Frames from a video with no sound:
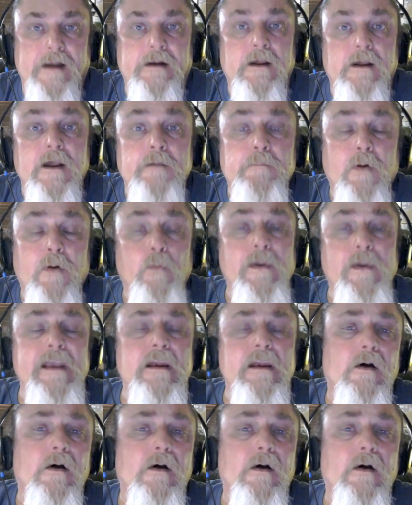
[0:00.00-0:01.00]
but we
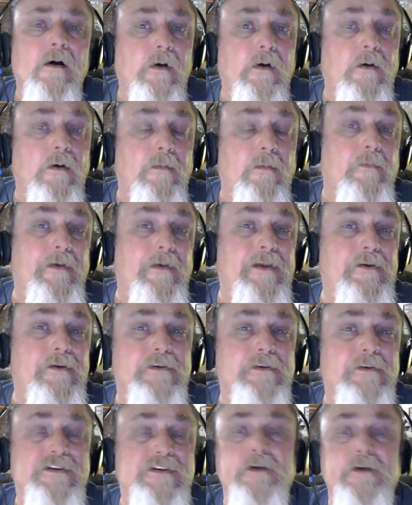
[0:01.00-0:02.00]
know I mean, we do
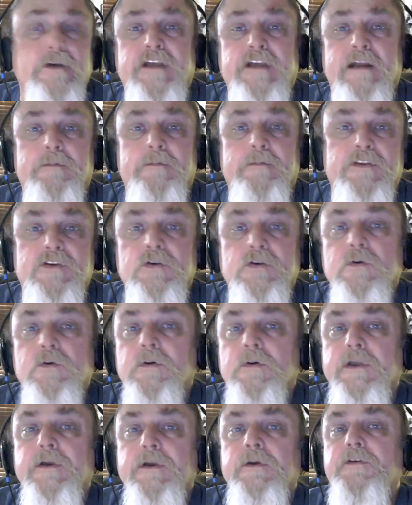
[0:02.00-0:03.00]
associate them with tool
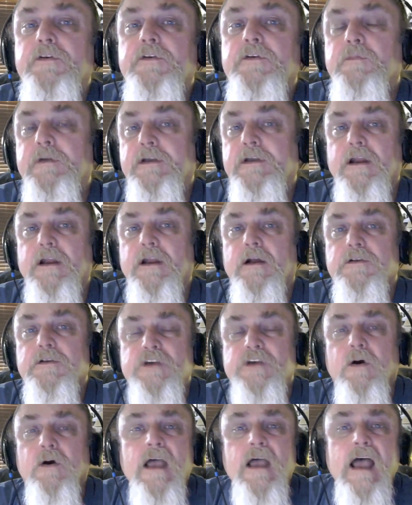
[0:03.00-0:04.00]
use. We, you know, so
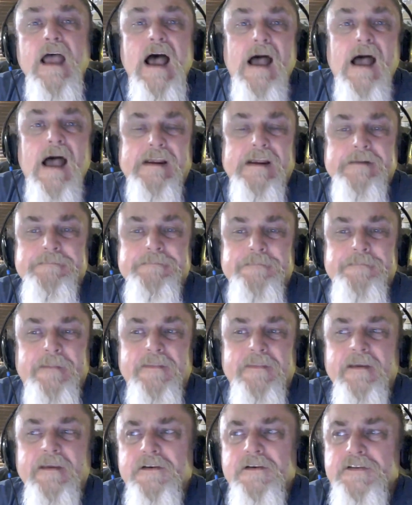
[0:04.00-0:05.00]
I mean,
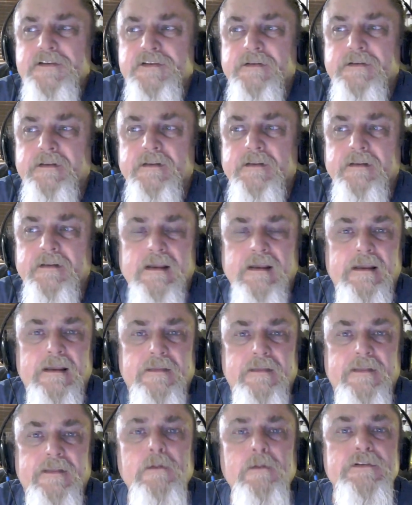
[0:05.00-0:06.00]
there's there
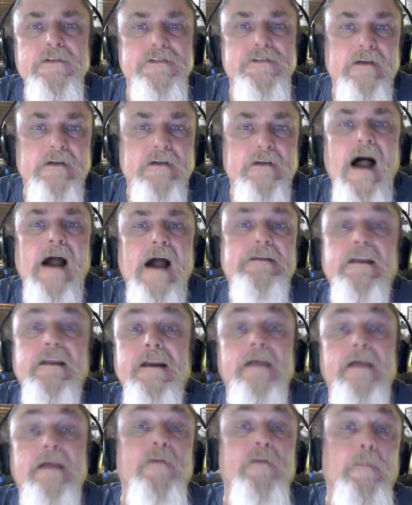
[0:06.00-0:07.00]
was cognitive
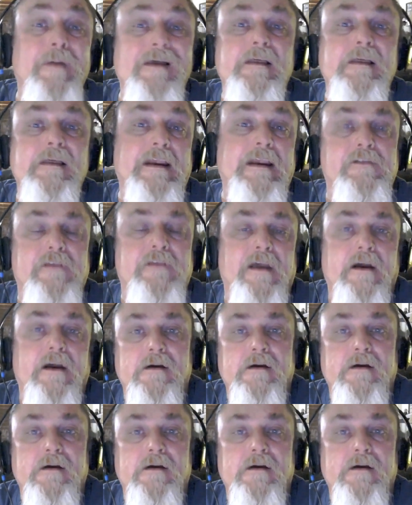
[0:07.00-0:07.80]
abilities there.